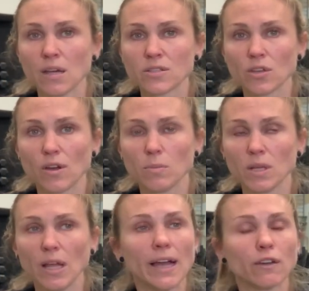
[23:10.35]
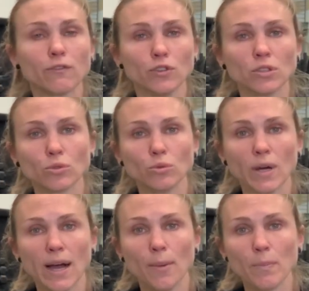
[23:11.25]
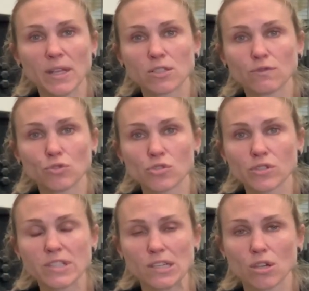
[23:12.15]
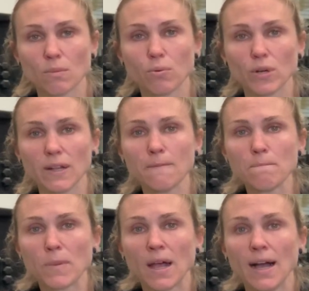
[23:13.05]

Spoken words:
So there'll be like a few little interval drills that you can put in.